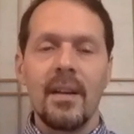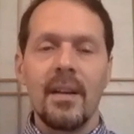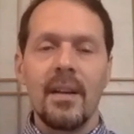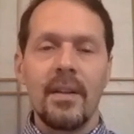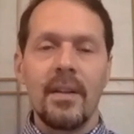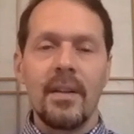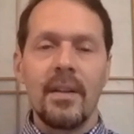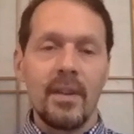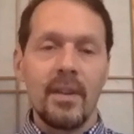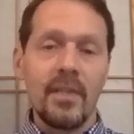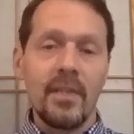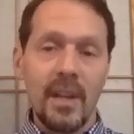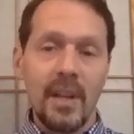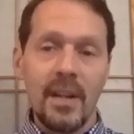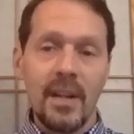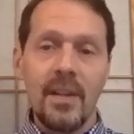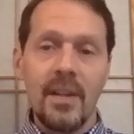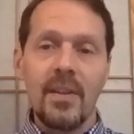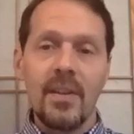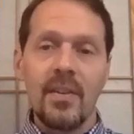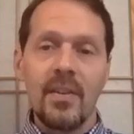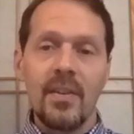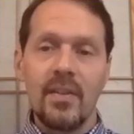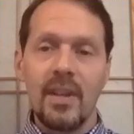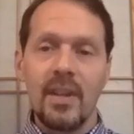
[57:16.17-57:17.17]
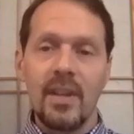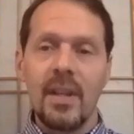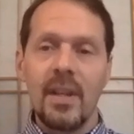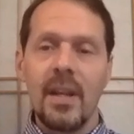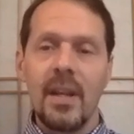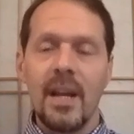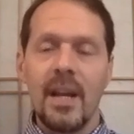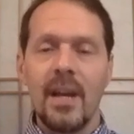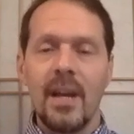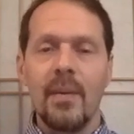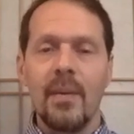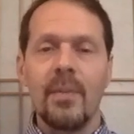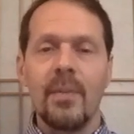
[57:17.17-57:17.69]
they're excited to see
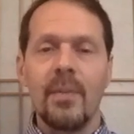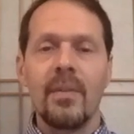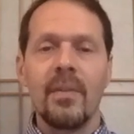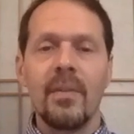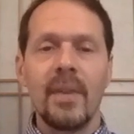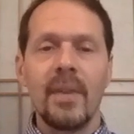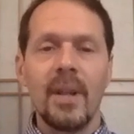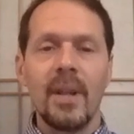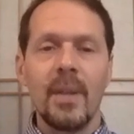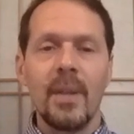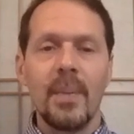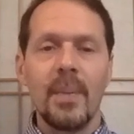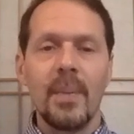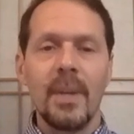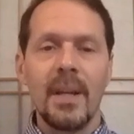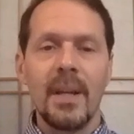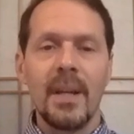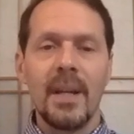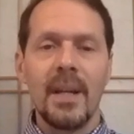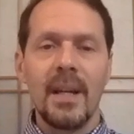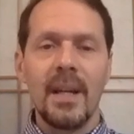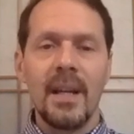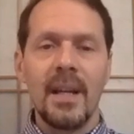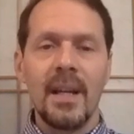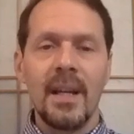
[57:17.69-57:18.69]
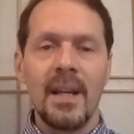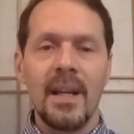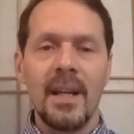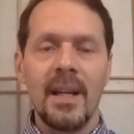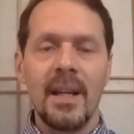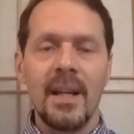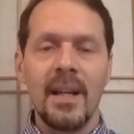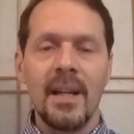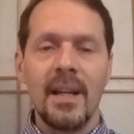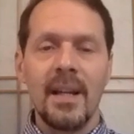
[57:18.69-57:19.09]
how it's developing, and